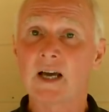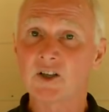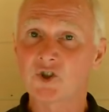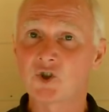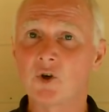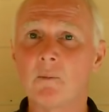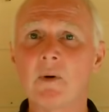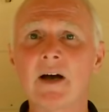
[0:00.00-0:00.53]

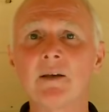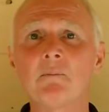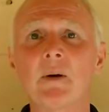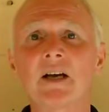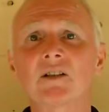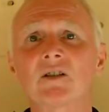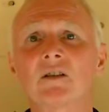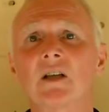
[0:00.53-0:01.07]
cast your mind
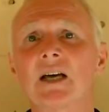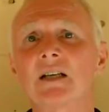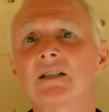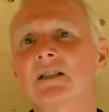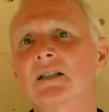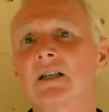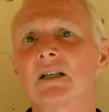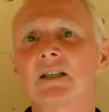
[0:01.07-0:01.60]
back to
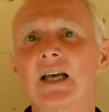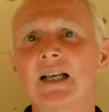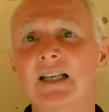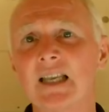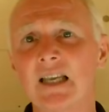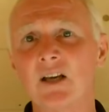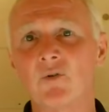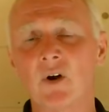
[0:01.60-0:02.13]

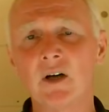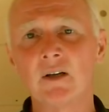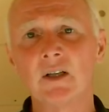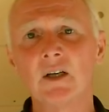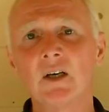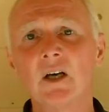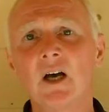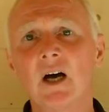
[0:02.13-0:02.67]
that
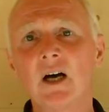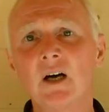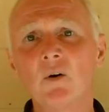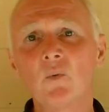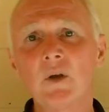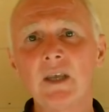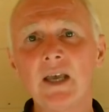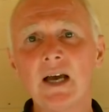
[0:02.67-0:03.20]
era,
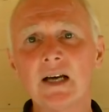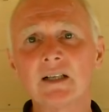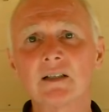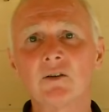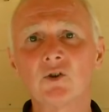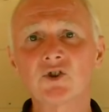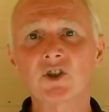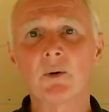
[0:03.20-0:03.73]
we
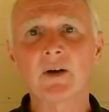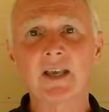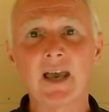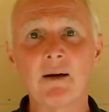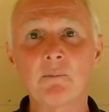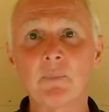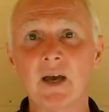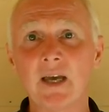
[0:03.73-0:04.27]
had also a
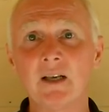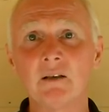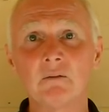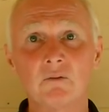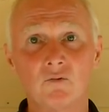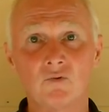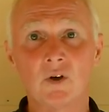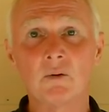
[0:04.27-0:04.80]
campaign
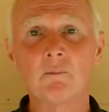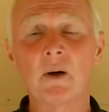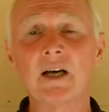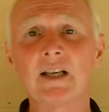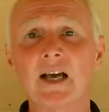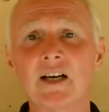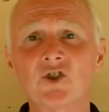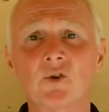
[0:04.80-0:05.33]
run
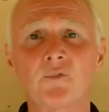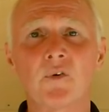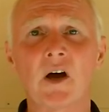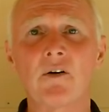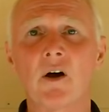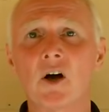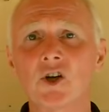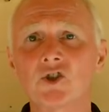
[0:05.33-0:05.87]
by Nigel
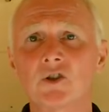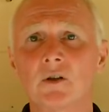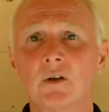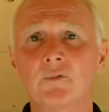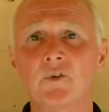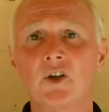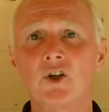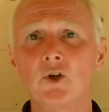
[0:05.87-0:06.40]
Farage
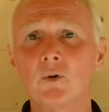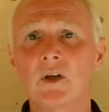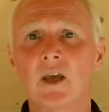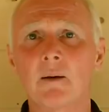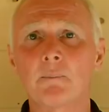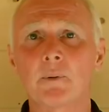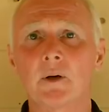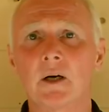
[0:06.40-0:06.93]
of the
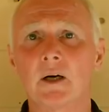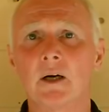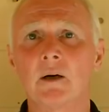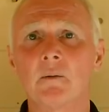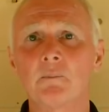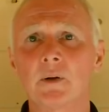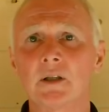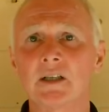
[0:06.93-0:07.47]

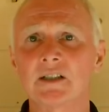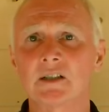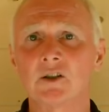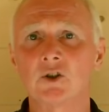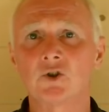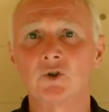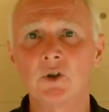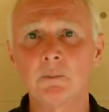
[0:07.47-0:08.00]
UKIP
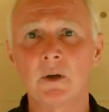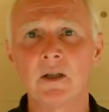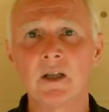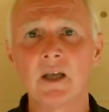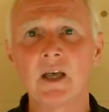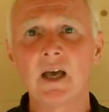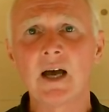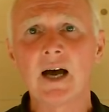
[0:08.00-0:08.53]
political group,
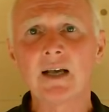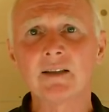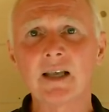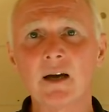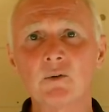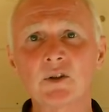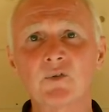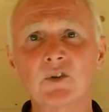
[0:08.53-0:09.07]
and
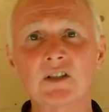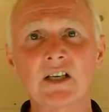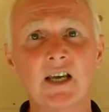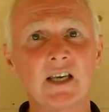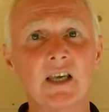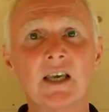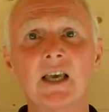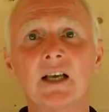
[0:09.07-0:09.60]
that was for
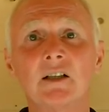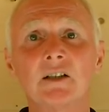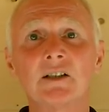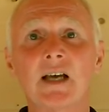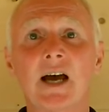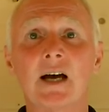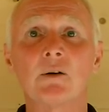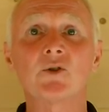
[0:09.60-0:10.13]
taking
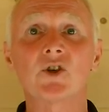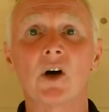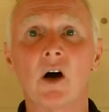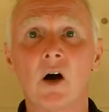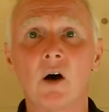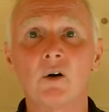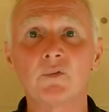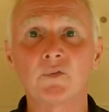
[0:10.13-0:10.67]
England out
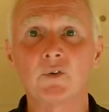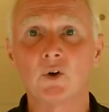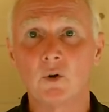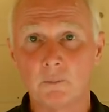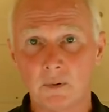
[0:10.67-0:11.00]
of,